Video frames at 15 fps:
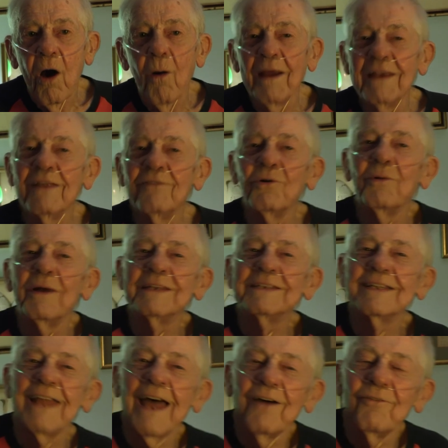Oh, I never went
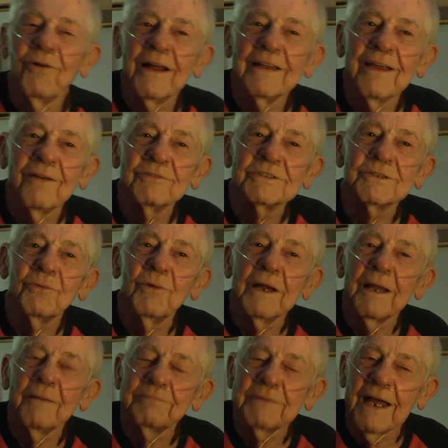to that one. That was the
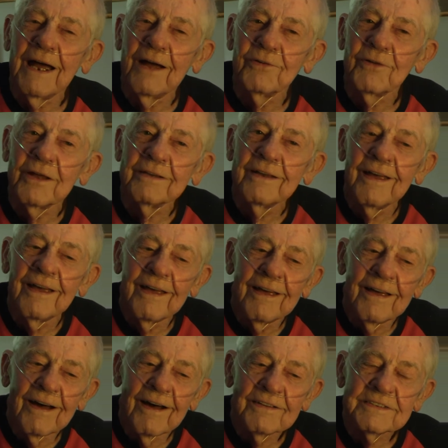one uptown on,
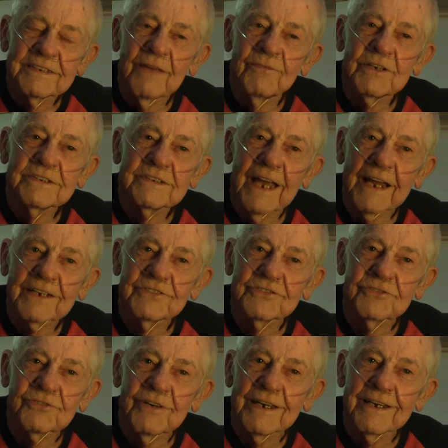on seventy-second
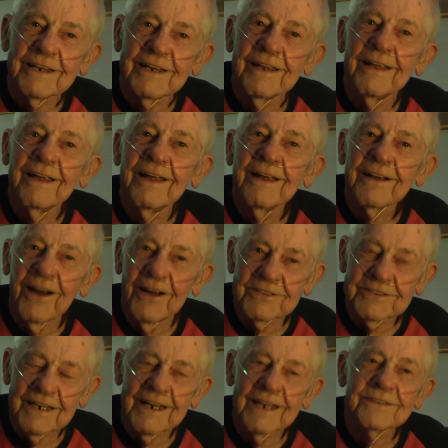Street. Continental.
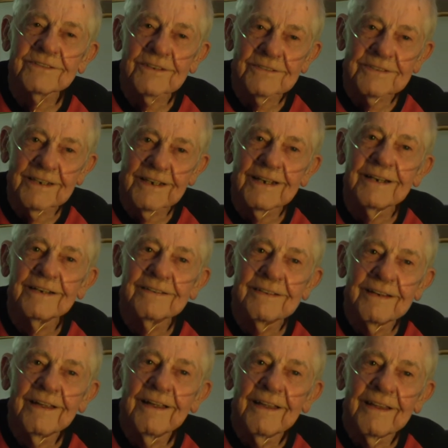Continental, yeah.
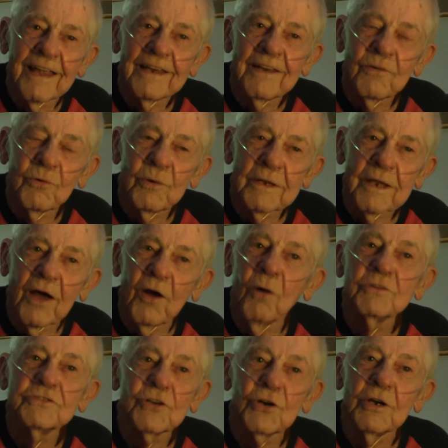I never went. I
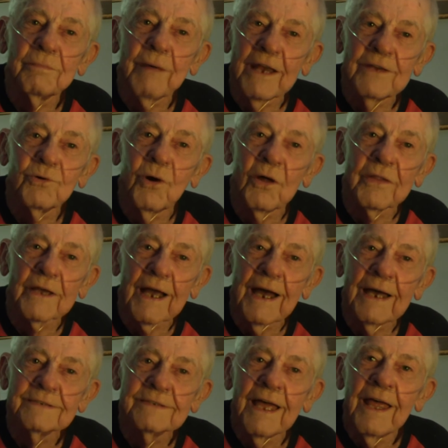always heard about it. I knew all the
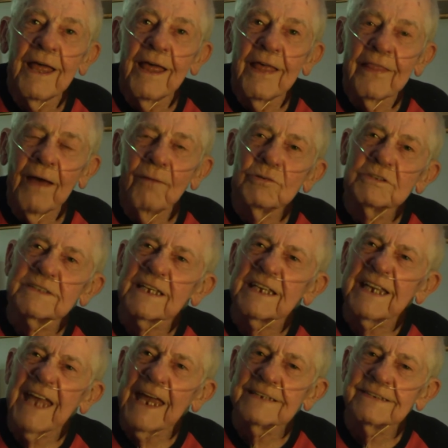guys. That was the
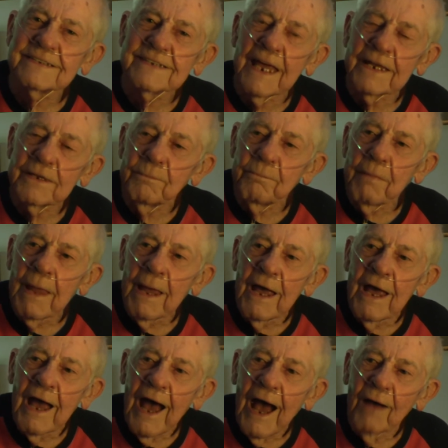gay set
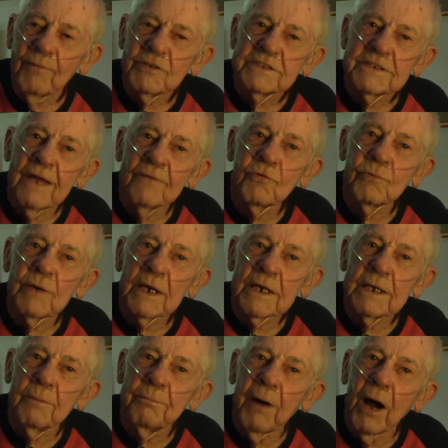I was never
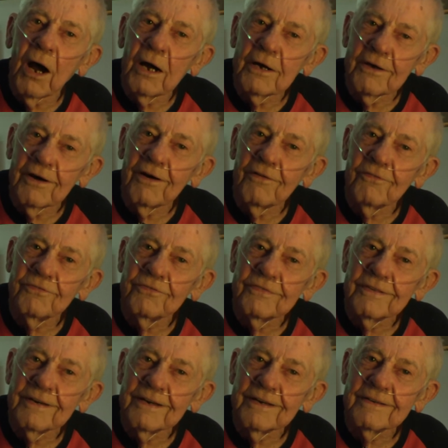really a part of.
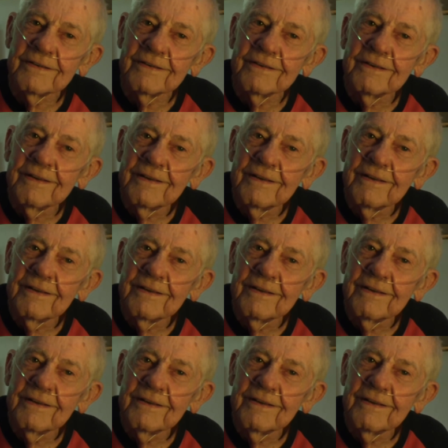Uh,